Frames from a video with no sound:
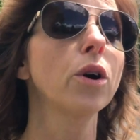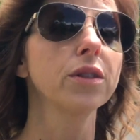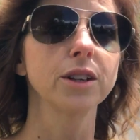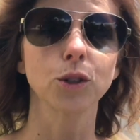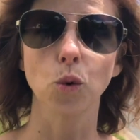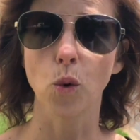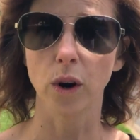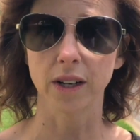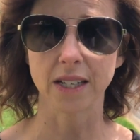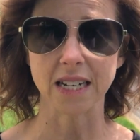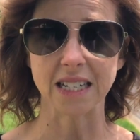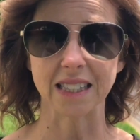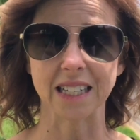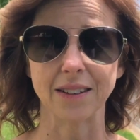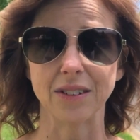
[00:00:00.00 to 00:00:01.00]
this
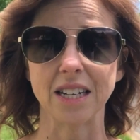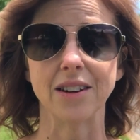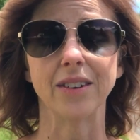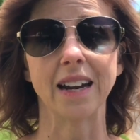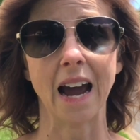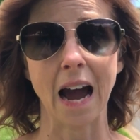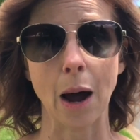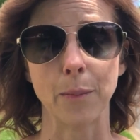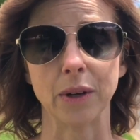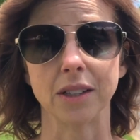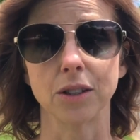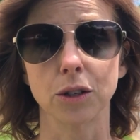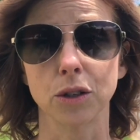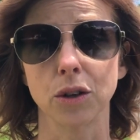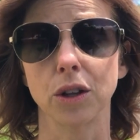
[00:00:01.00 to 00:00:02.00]
quarantine lift even
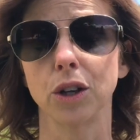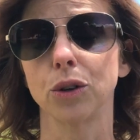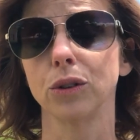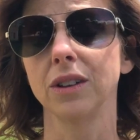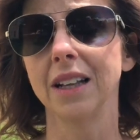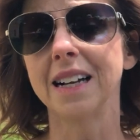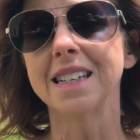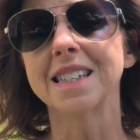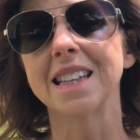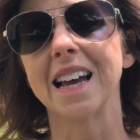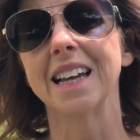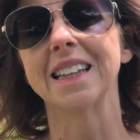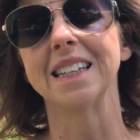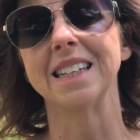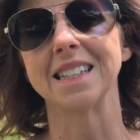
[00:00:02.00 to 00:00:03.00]
happens so that you're less
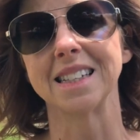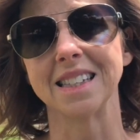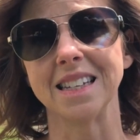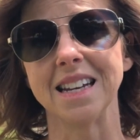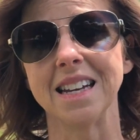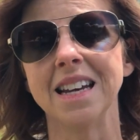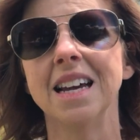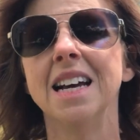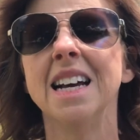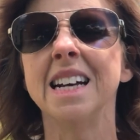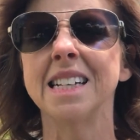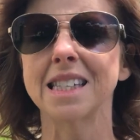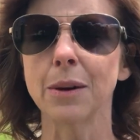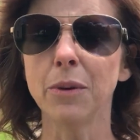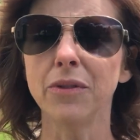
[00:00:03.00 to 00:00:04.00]
likely to see
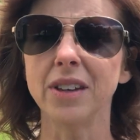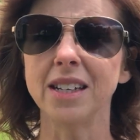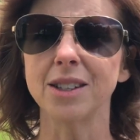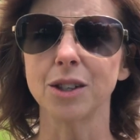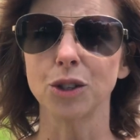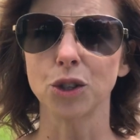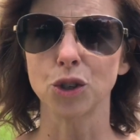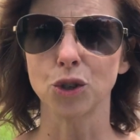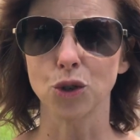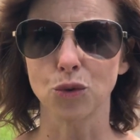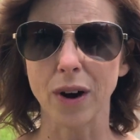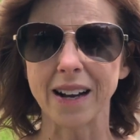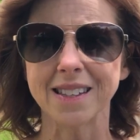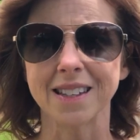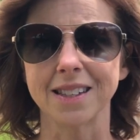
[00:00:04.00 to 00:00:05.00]
some of these
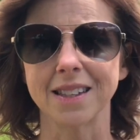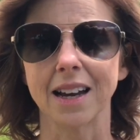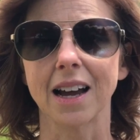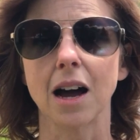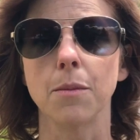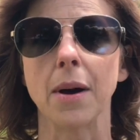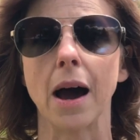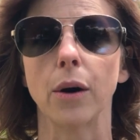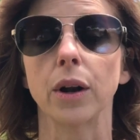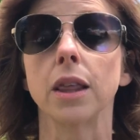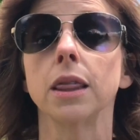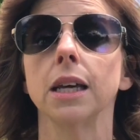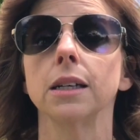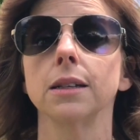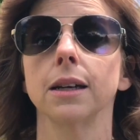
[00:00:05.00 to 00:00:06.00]
stresses that come out in
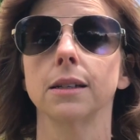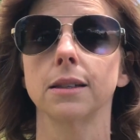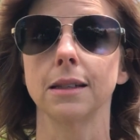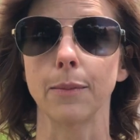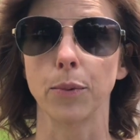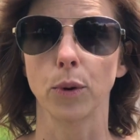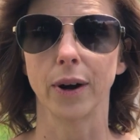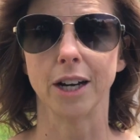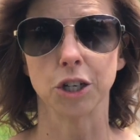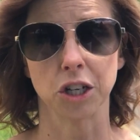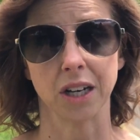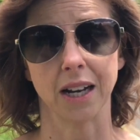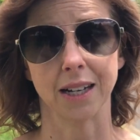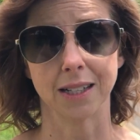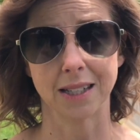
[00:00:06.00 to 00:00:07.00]
things like
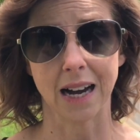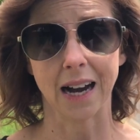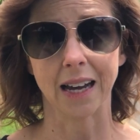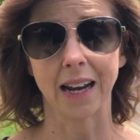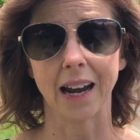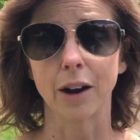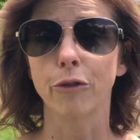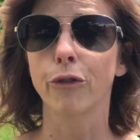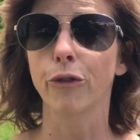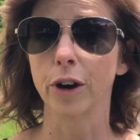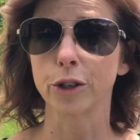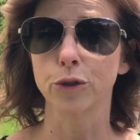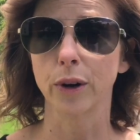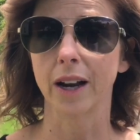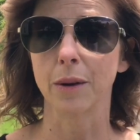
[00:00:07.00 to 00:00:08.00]
separation anxiety and
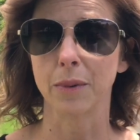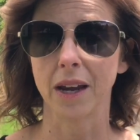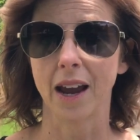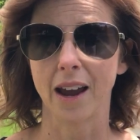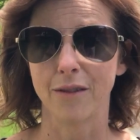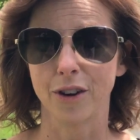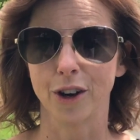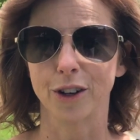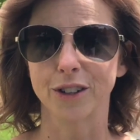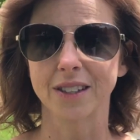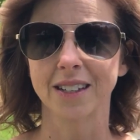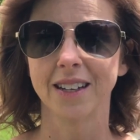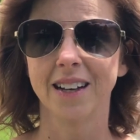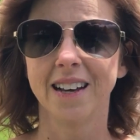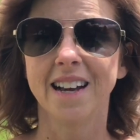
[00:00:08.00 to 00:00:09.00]
frustrating behaviors.
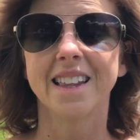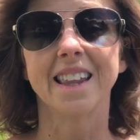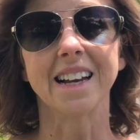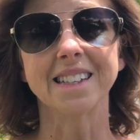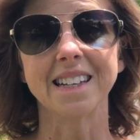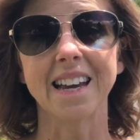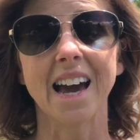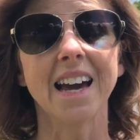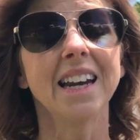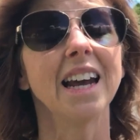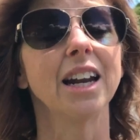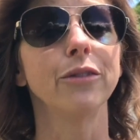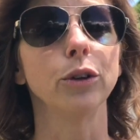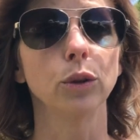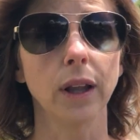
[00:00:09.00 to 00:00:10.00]
Thanks again, and
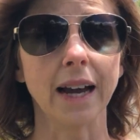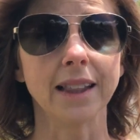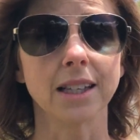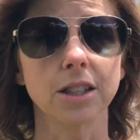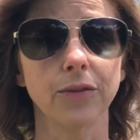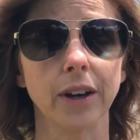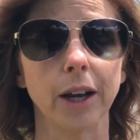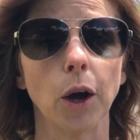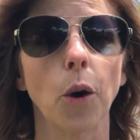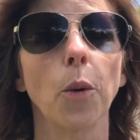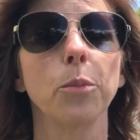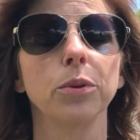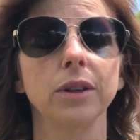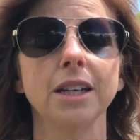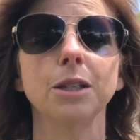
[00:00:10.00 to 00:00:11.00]
if you like this video,
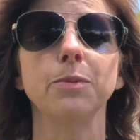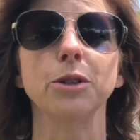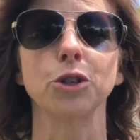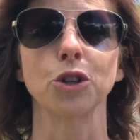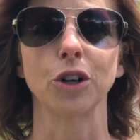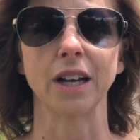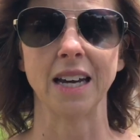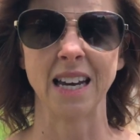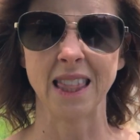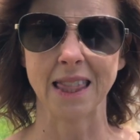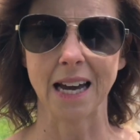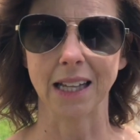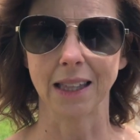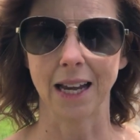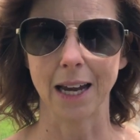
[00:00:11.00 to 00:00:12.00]
please be sure to hit
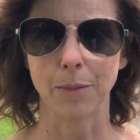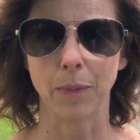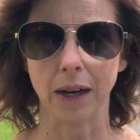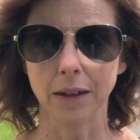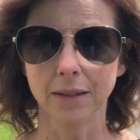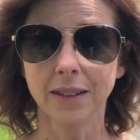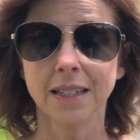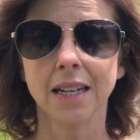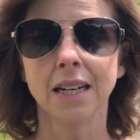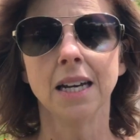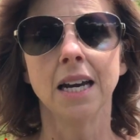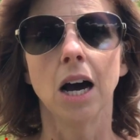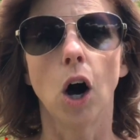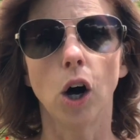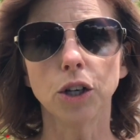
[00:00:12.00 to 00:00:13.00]
that like button.
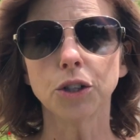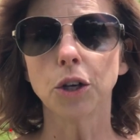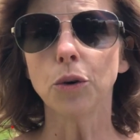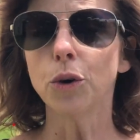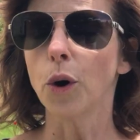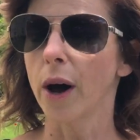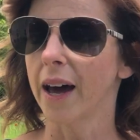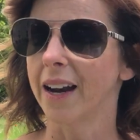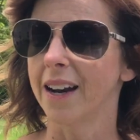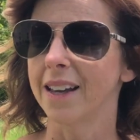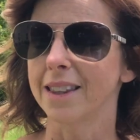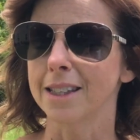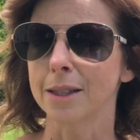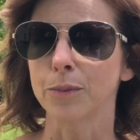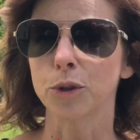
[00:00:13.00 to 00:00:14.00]
Also, go ahead and hit
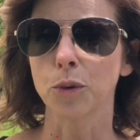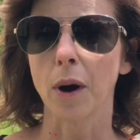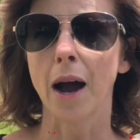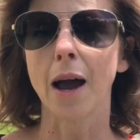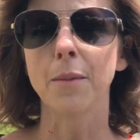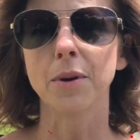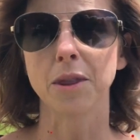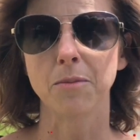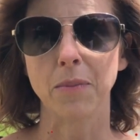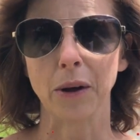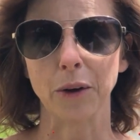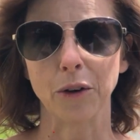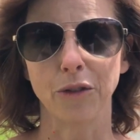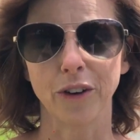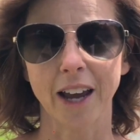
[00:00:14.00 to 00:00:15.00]
the subscribe and the bell
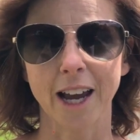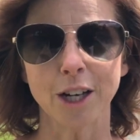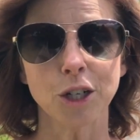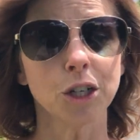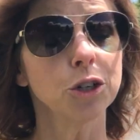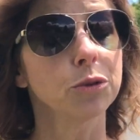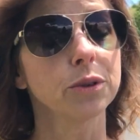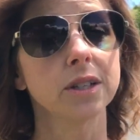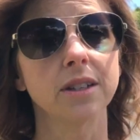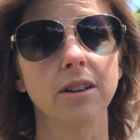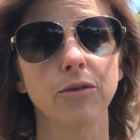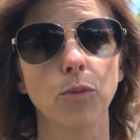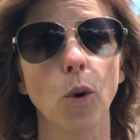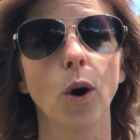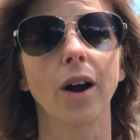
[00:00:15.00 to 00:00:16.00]
notification to
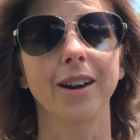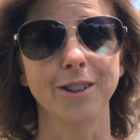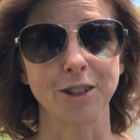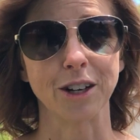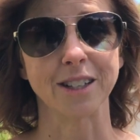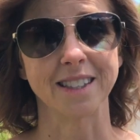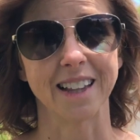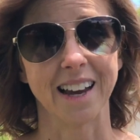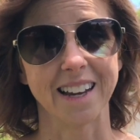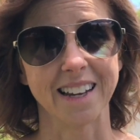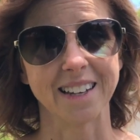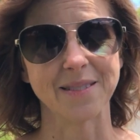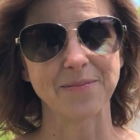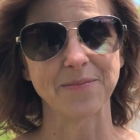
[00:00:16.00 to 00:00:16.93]
receive more just like it.